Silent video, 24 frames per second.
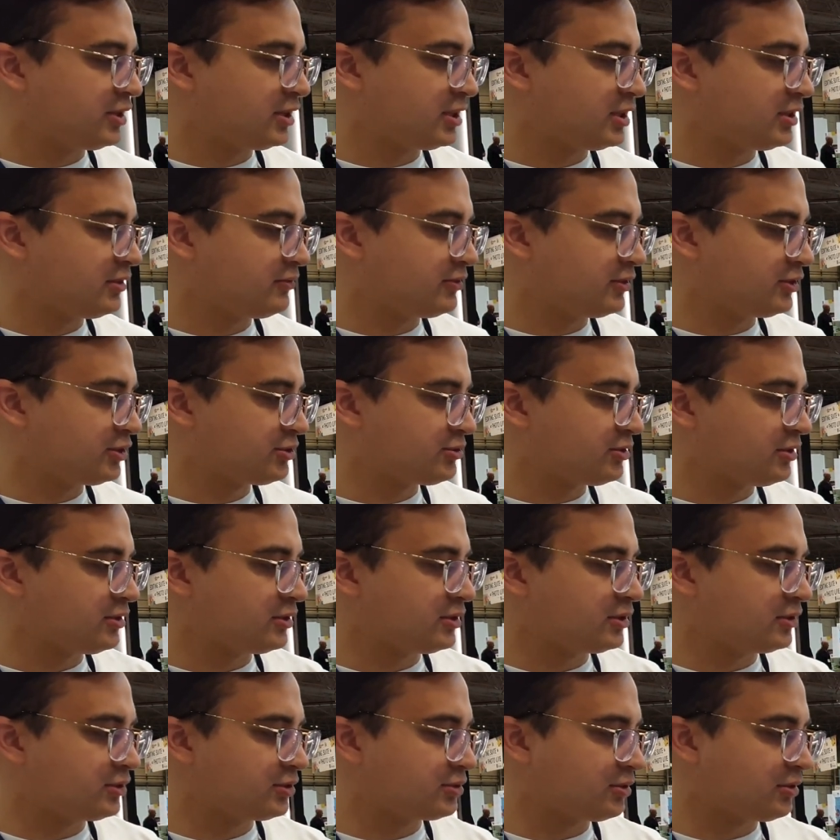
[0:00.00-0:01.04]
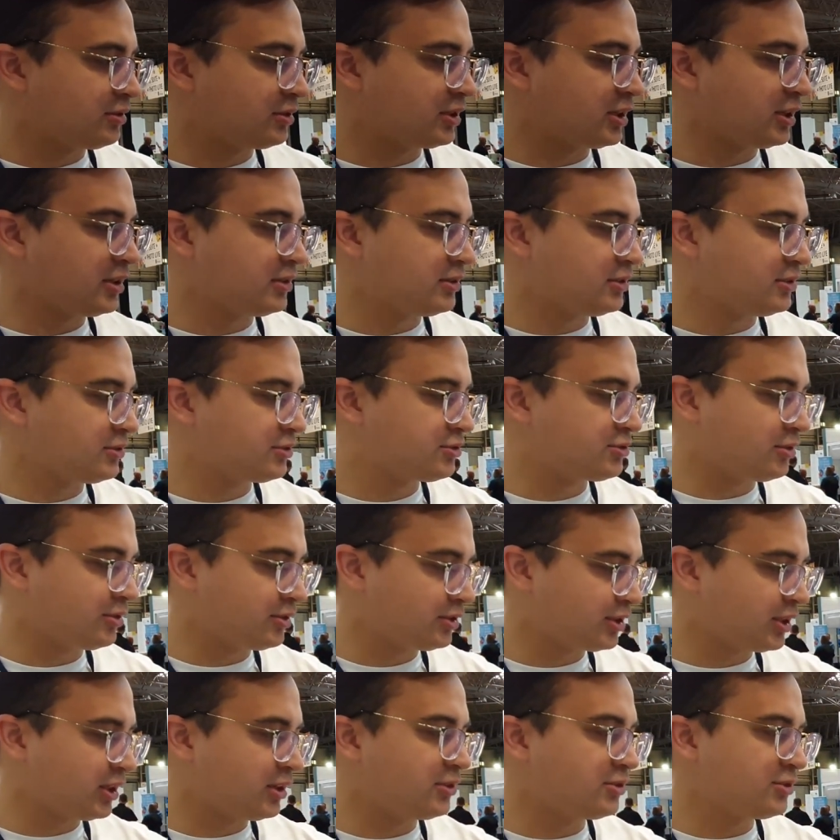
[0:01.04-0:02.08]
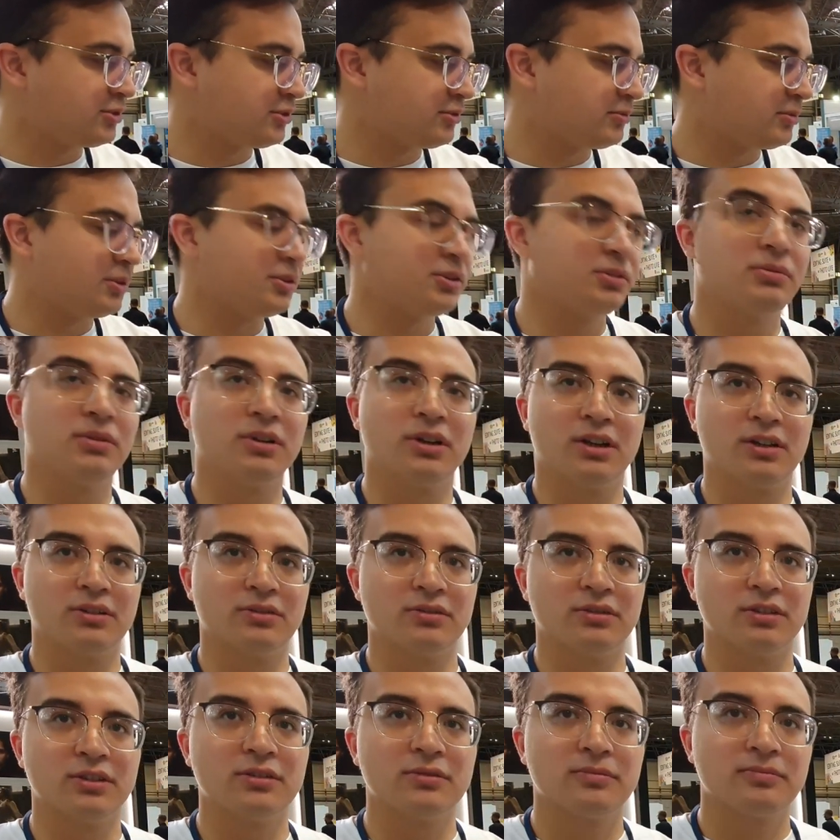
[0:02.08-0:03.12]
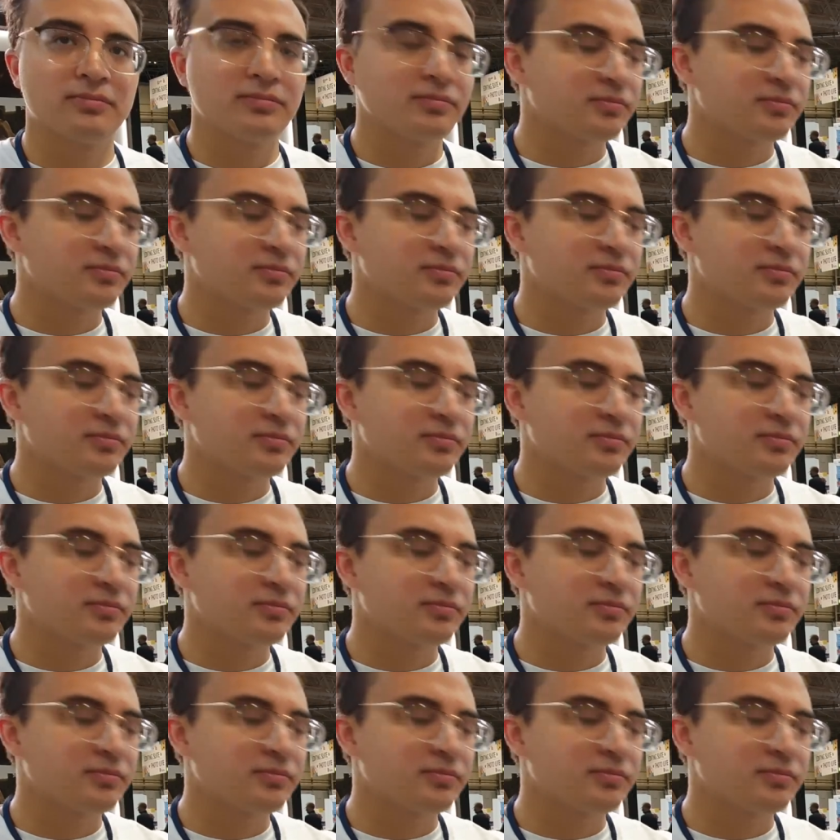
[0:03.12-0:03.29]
a stronger dilution of 1 to 100.